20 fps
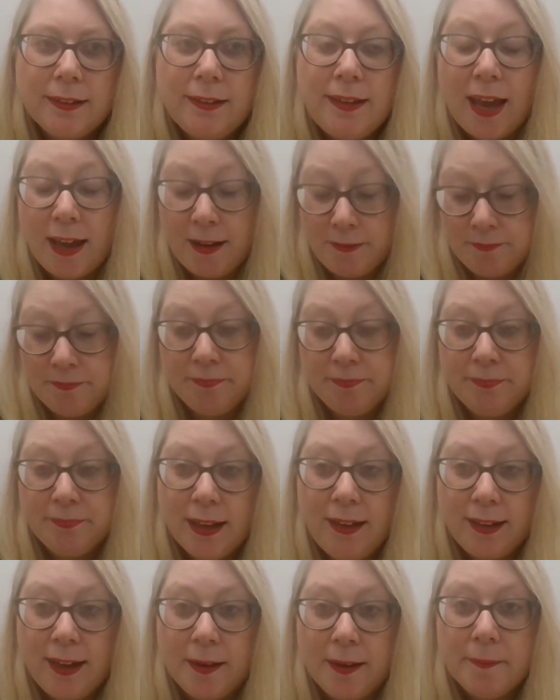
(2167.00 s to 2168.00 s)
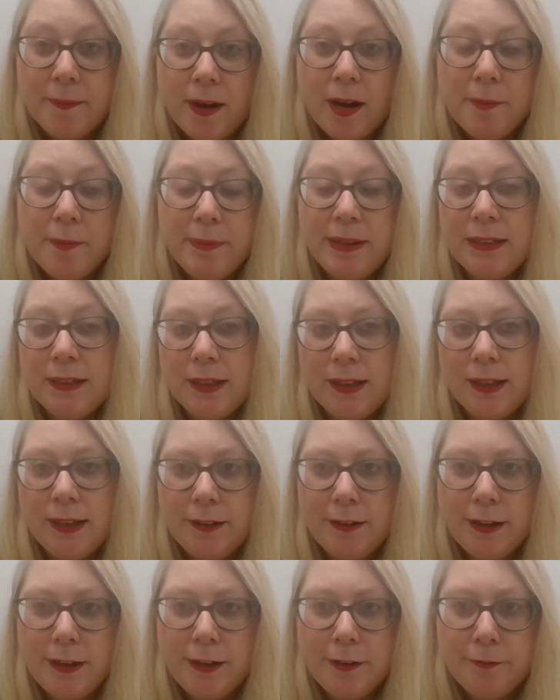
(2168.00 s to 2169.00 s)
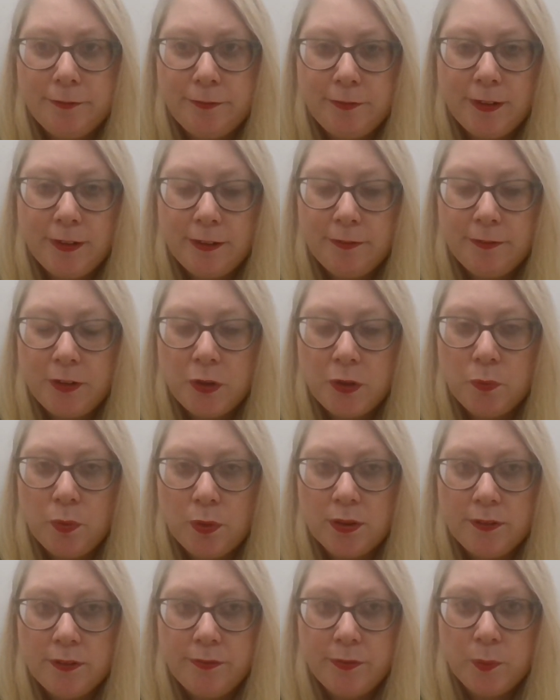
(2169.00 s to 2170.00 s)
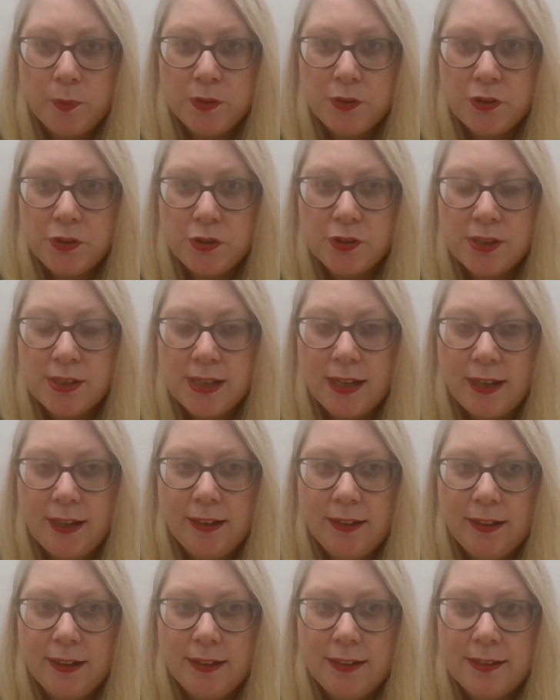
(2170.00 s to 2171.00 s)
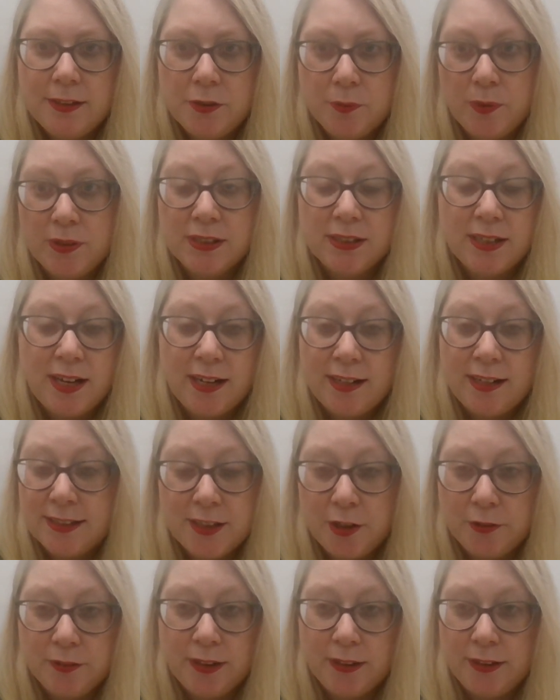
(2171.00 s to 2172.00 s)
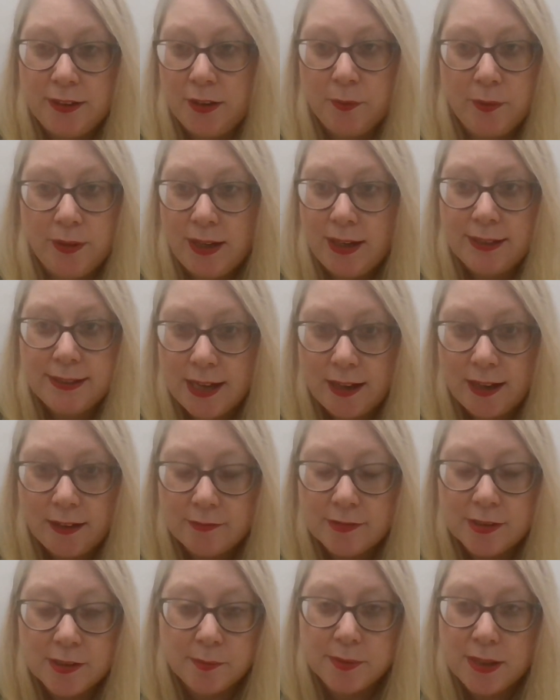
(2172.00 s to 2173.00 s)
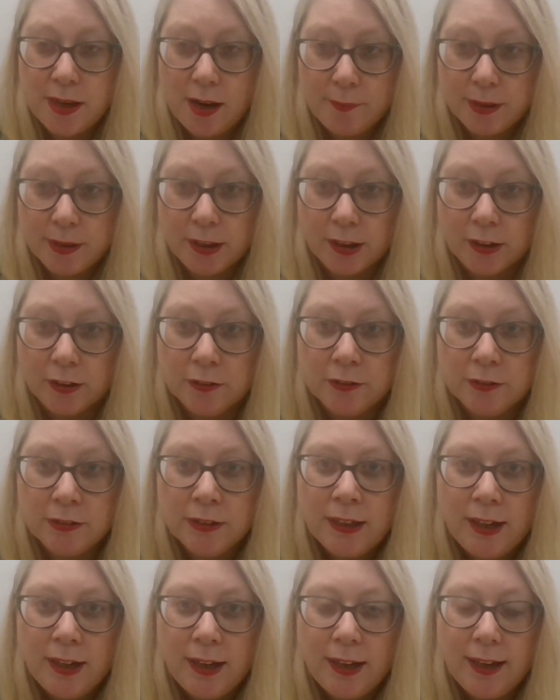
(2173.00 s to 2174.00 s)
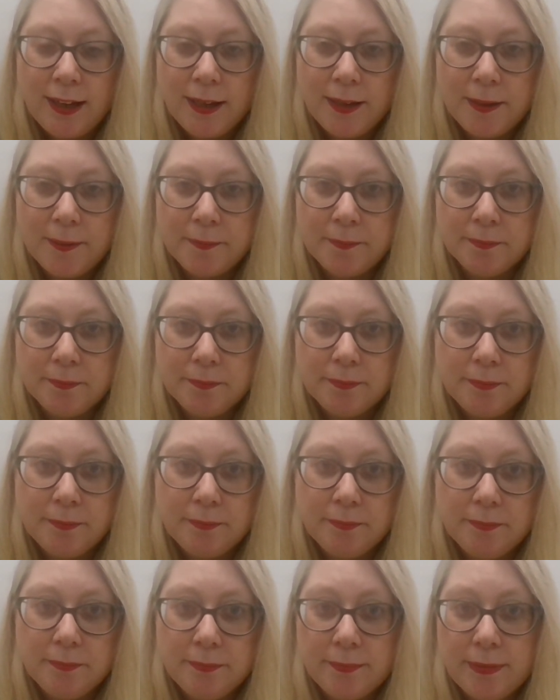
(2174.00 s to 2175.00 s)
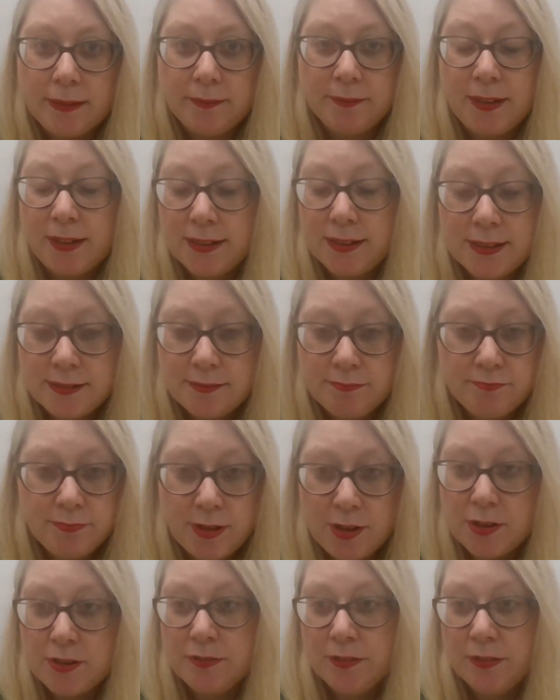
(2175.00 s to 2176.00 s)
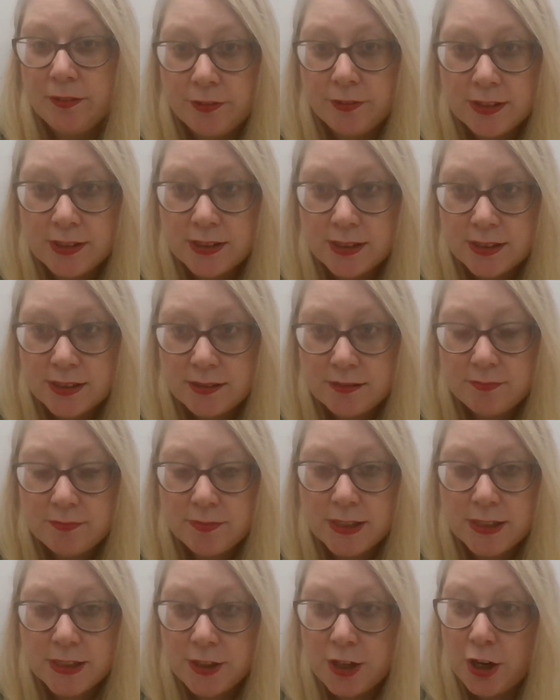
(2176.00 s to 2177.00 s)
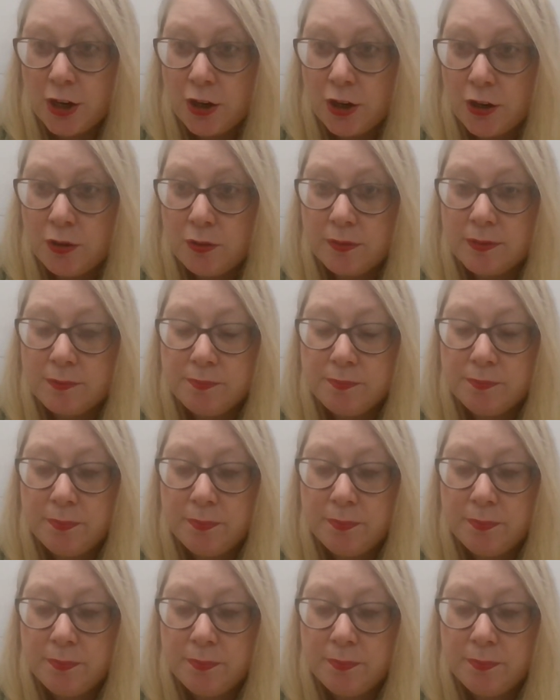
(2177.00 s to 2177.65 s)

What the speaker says: Yeah. I mean, if what you're saying is you want to let us know that you were let down some time ago, that is useful for us to know.